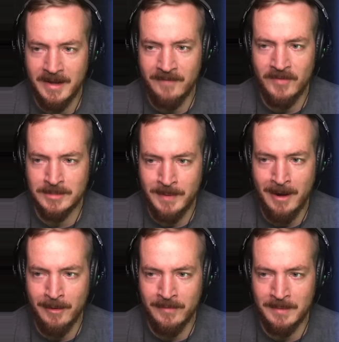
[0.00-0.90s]
And if there's
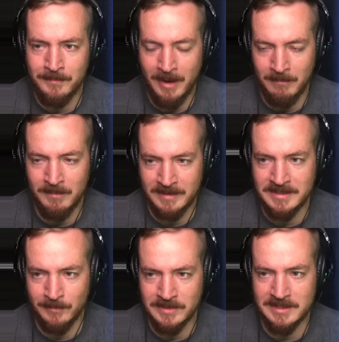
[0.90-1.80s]
power, then probably
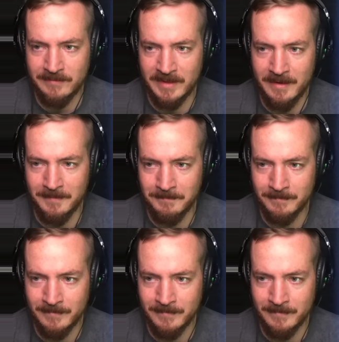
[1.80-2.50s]
someone's living there